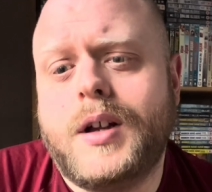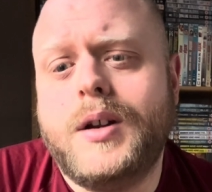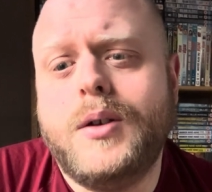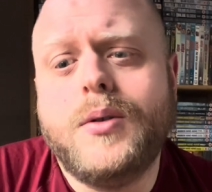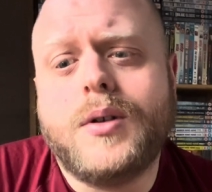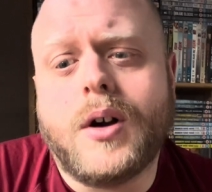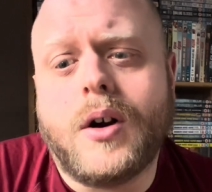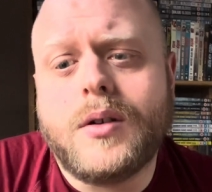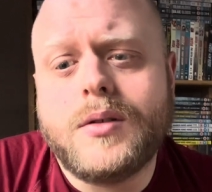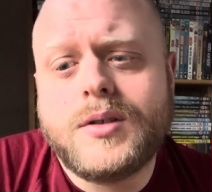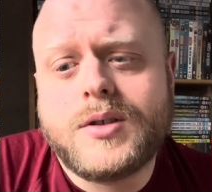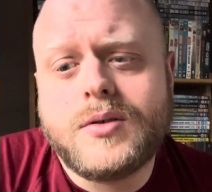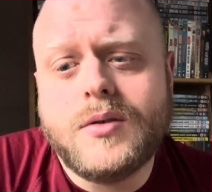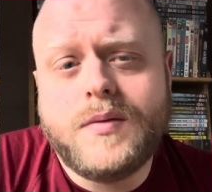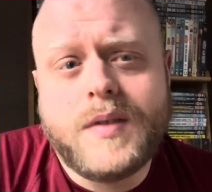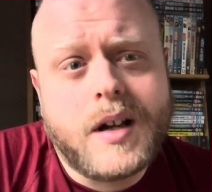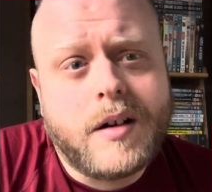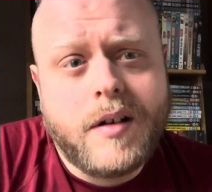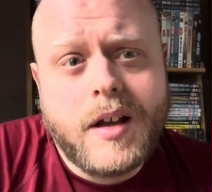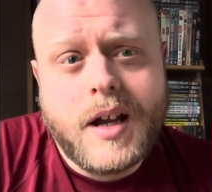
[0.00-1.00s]
console
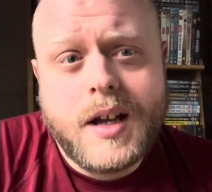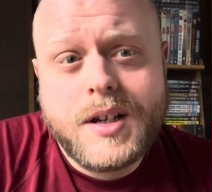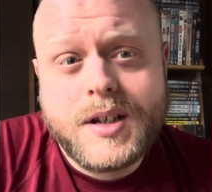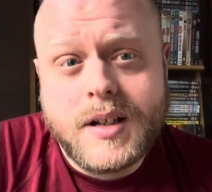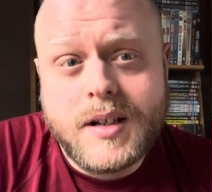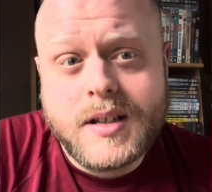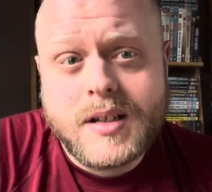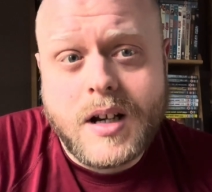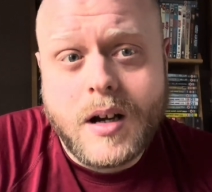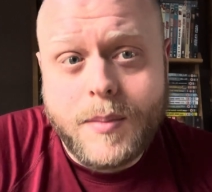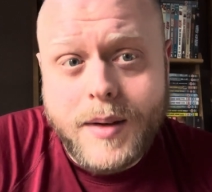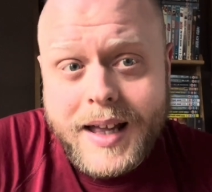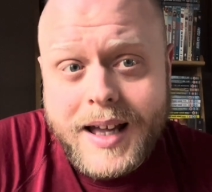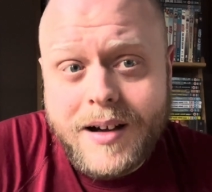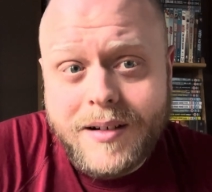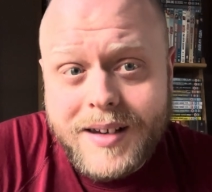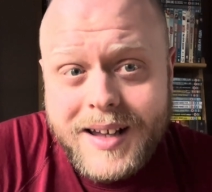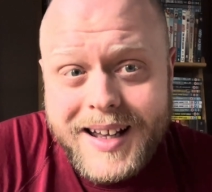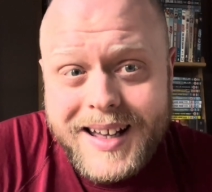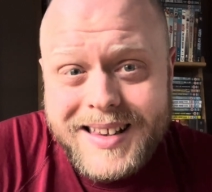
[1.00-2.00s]
variation is coming
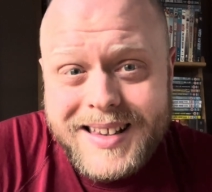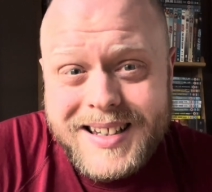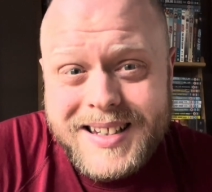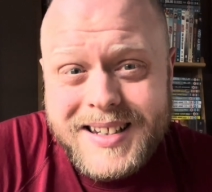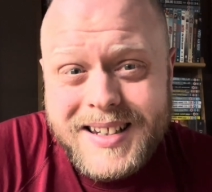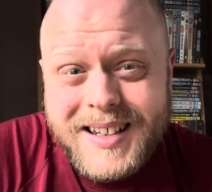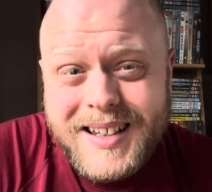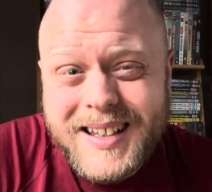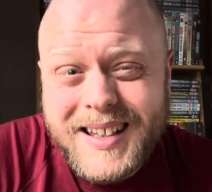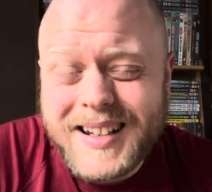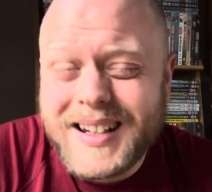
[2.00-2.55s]
out later this year.